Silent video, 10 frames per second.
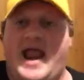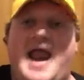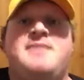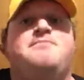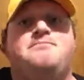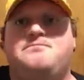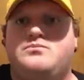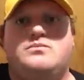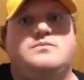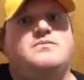And
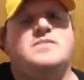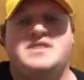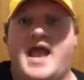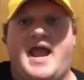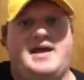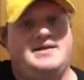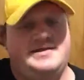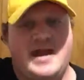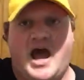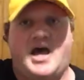
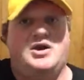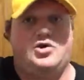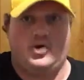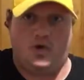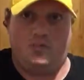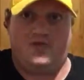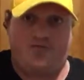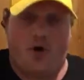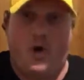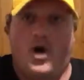not
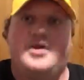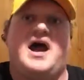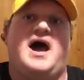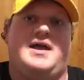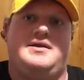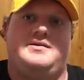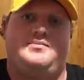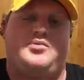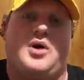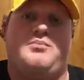
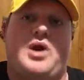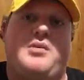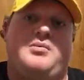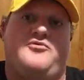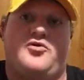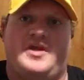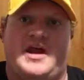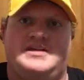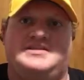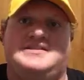probably before the
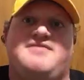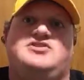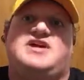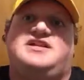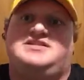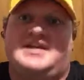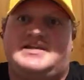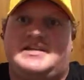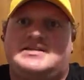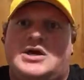1970s,
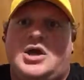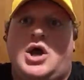1960s,